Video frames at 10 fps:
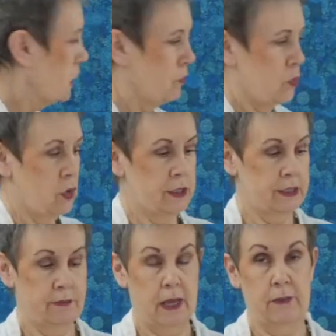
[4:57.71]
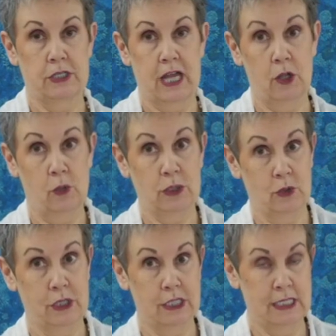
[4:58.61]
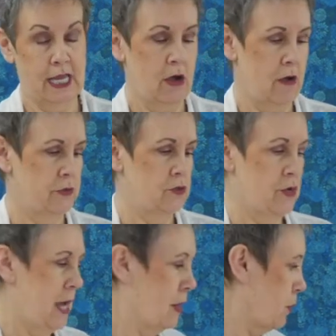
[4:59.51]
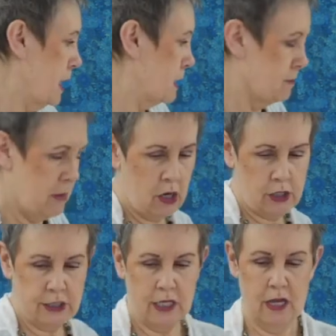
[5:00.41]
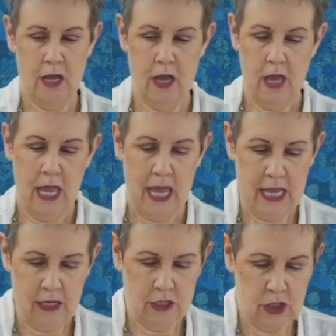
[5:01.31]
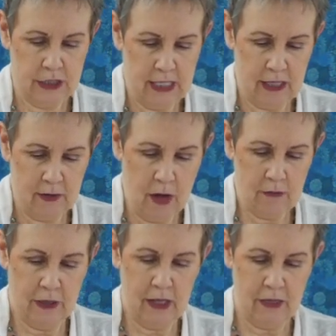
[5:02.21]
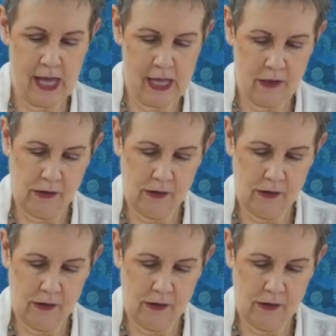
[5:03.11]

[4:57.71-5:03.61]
of course. Paper towel always works to take off the dry erase marks. And you can just take them off like that.